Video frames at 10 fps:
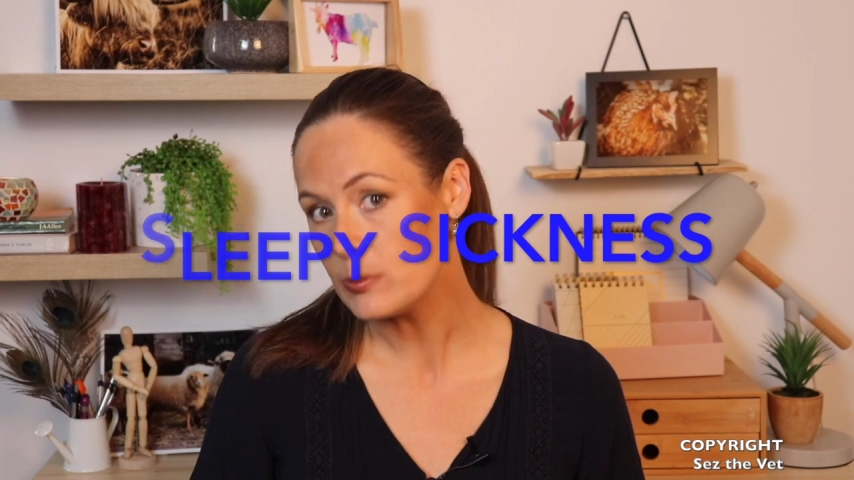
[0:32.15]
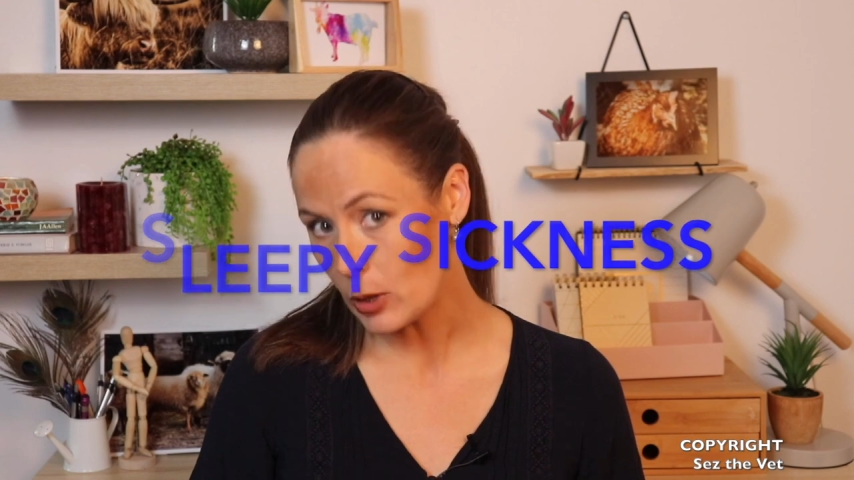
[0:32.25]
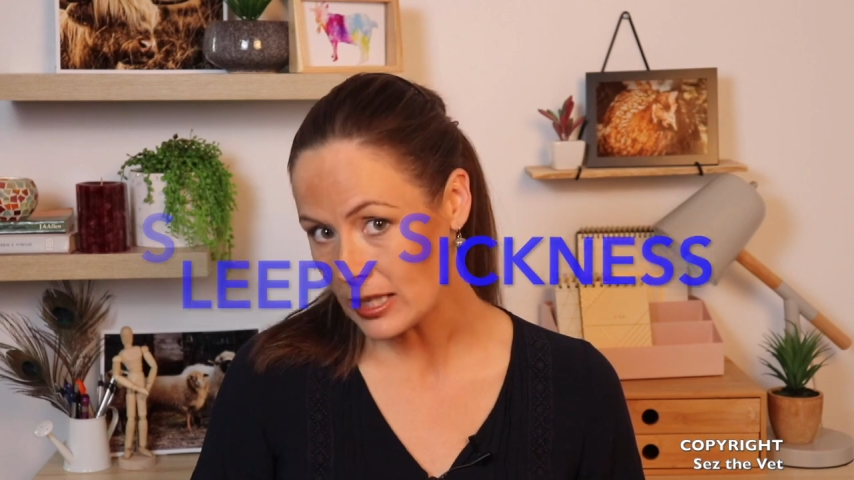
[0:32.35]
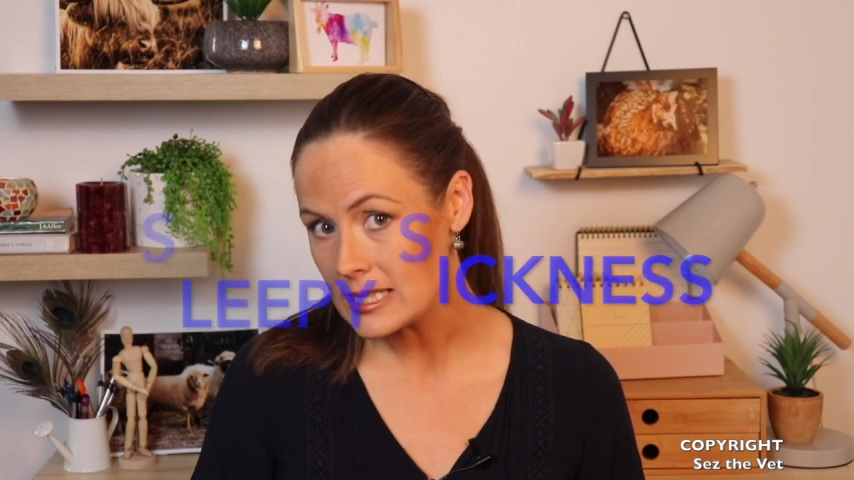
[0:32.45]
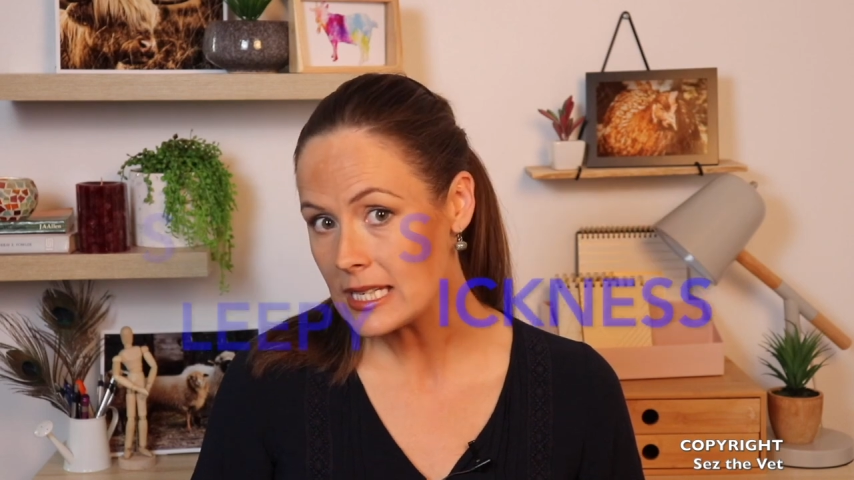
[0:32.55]

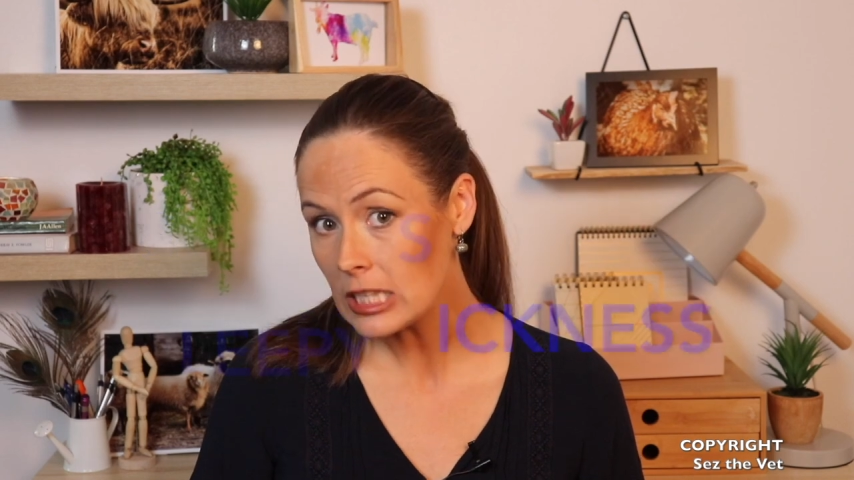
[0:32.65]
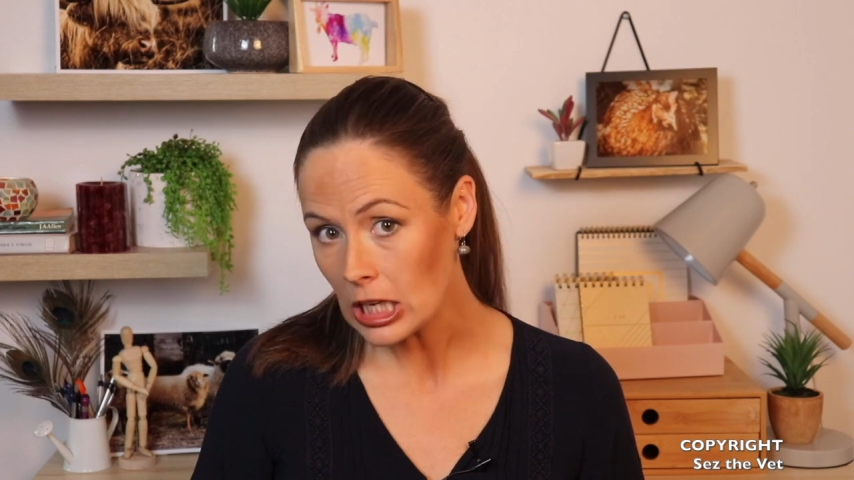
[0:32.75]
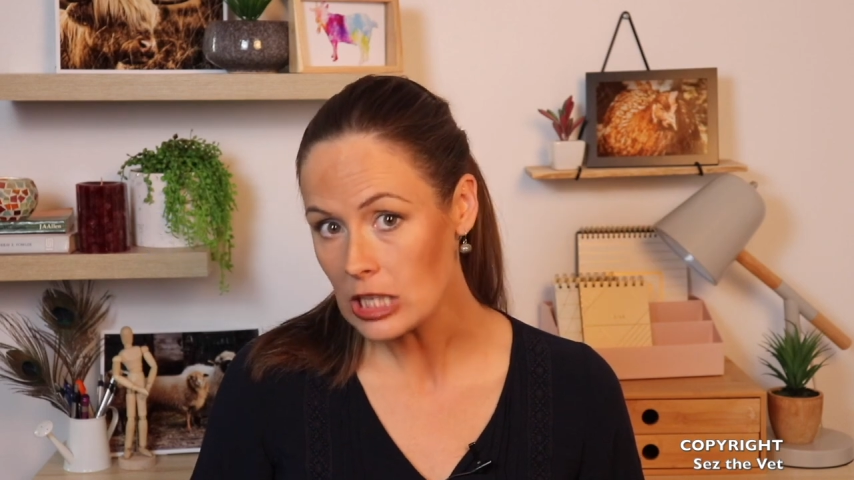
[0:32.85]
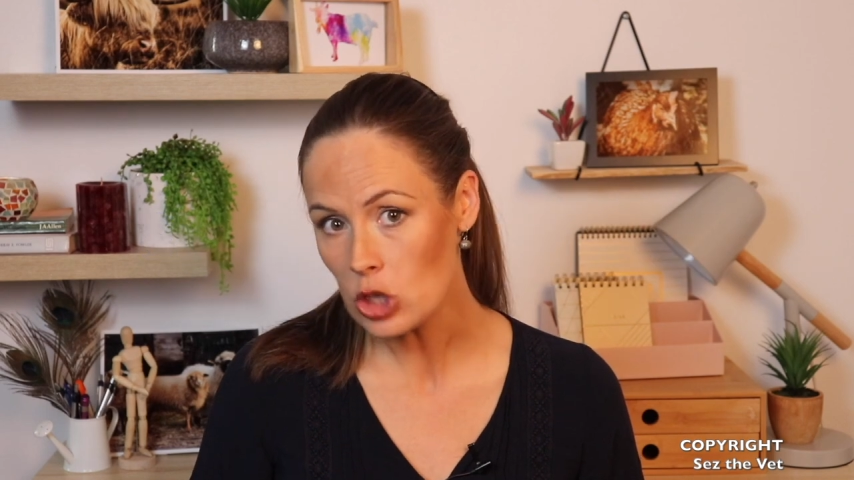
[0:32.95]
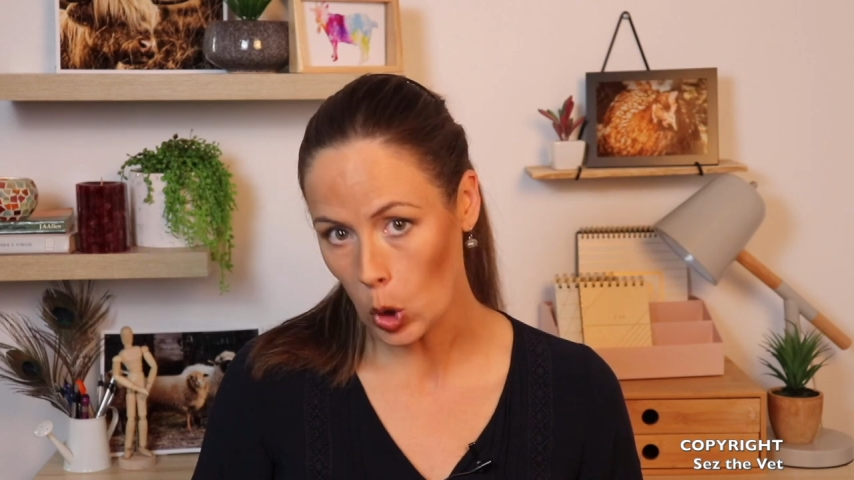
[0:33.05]
pregnancy
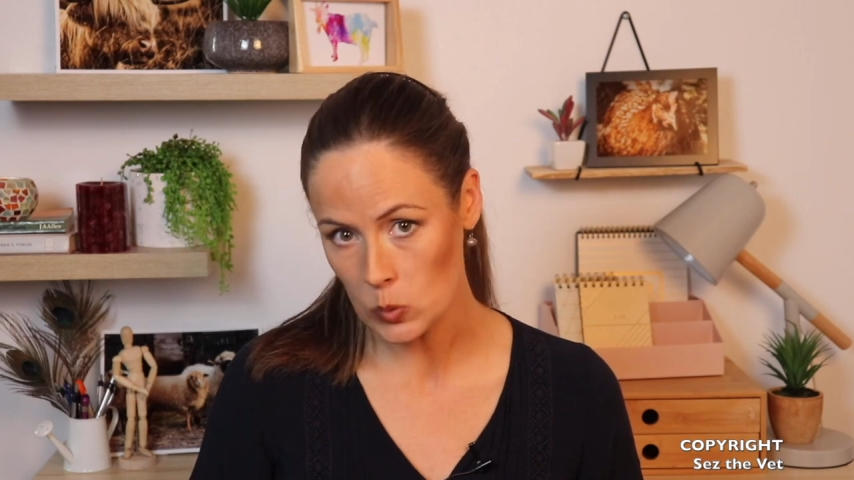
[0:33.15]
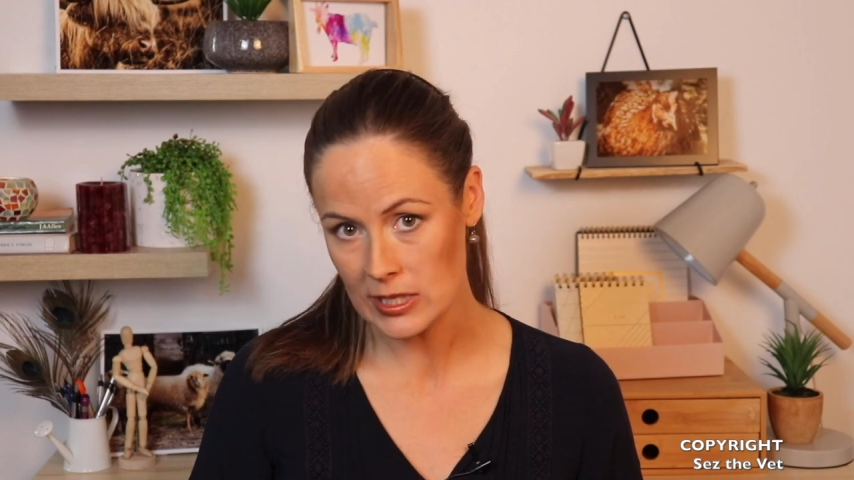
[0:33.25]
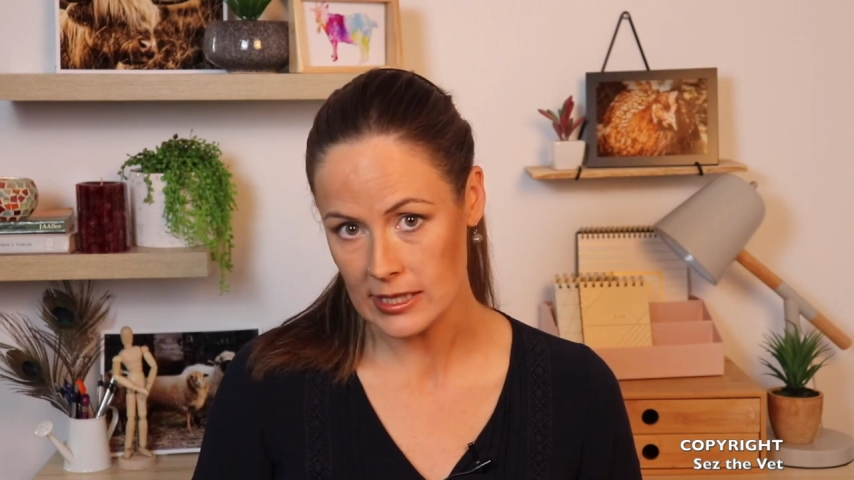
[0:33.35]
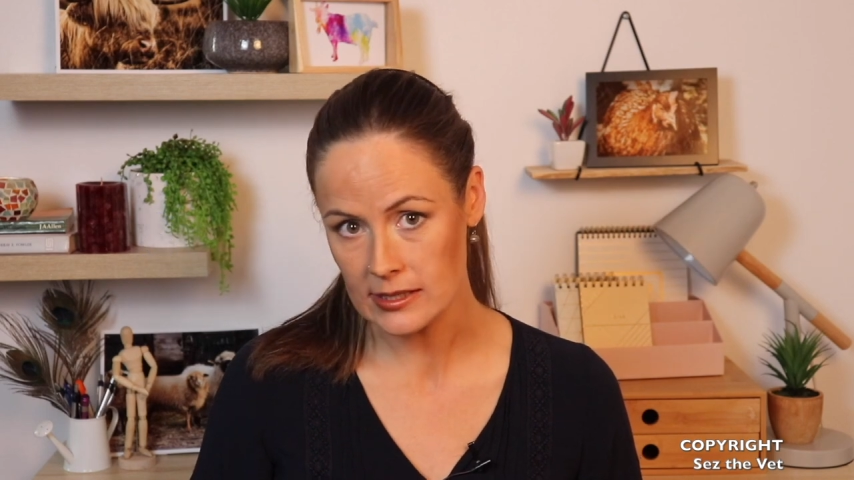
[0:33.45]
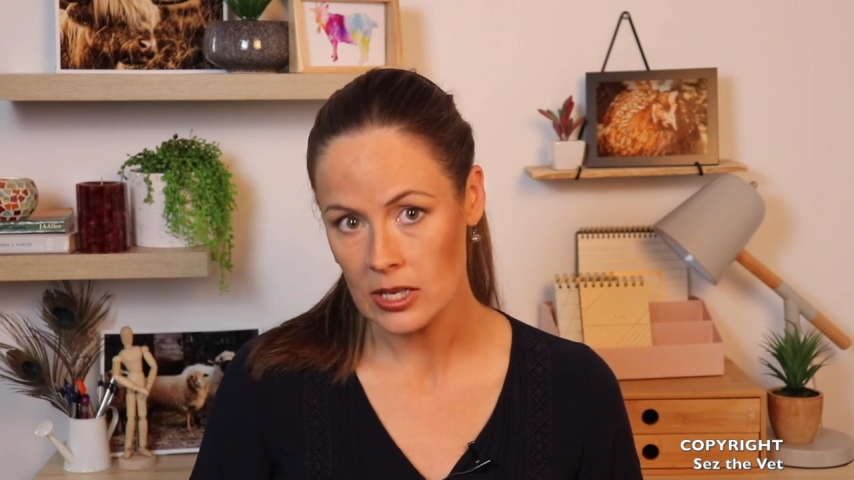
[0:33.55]

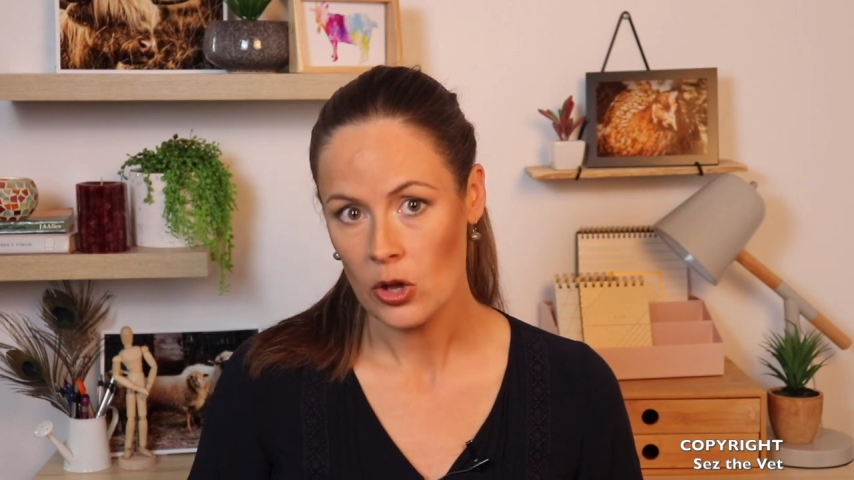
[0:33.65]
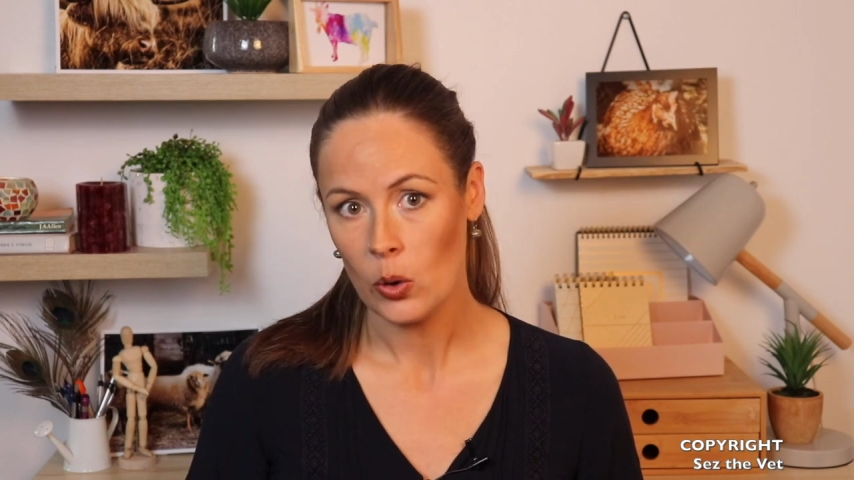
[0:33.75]
ketosis,